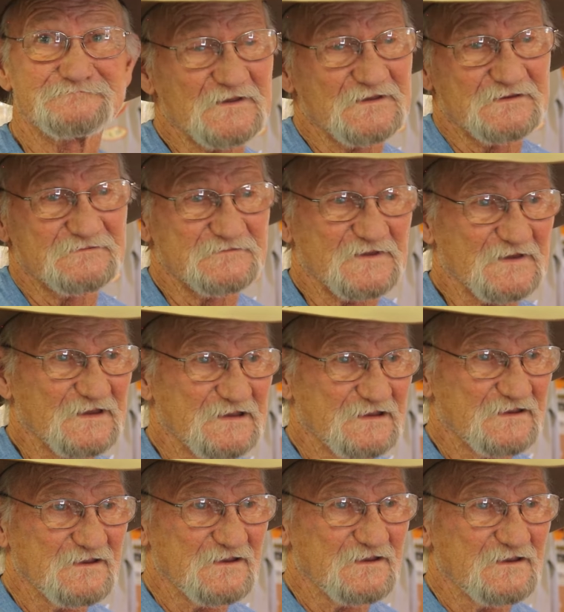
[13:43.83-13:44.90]
And,
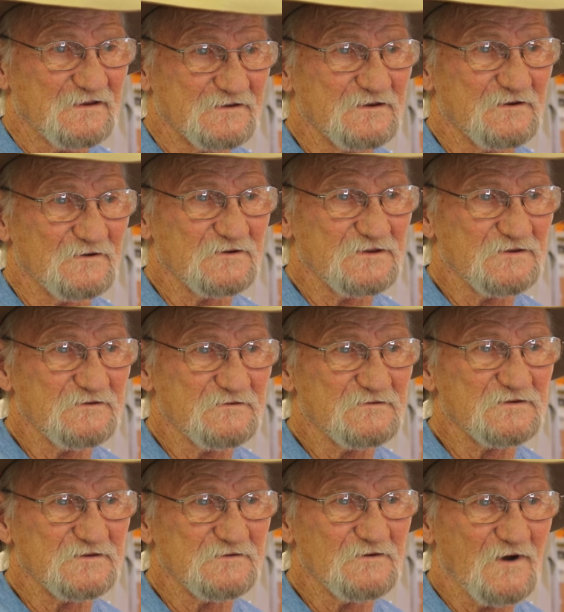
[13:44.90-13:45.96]
you know, you,
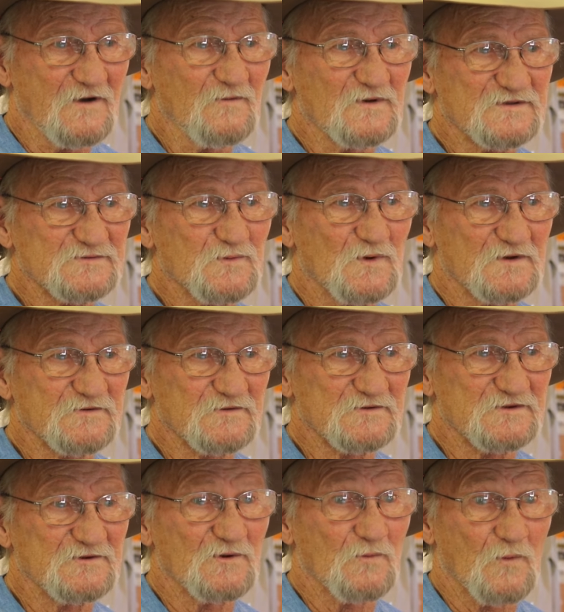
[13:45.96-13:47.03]
you always wonder,
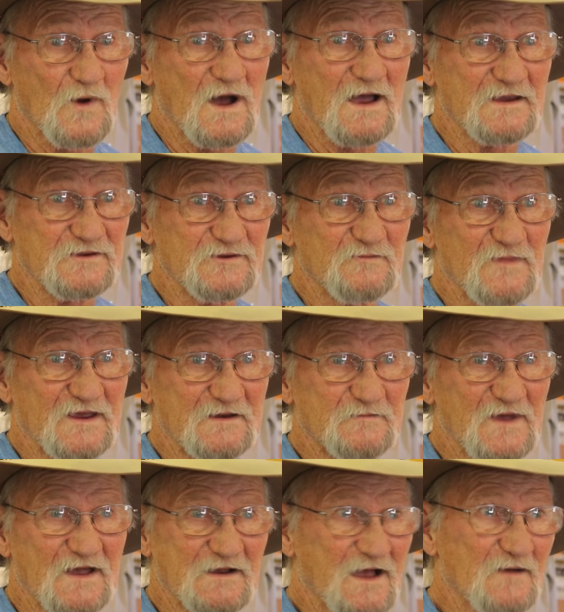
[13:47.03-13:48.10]
you know, why you made
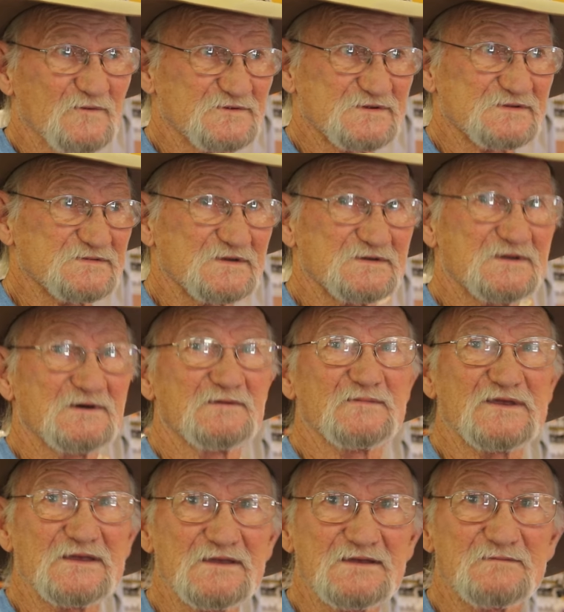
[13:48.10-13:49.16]
back. I was just a dumb
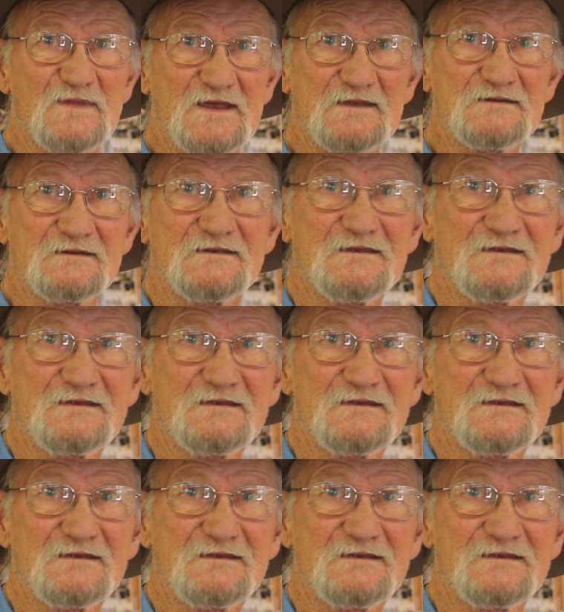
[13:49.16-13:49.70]
kid, man.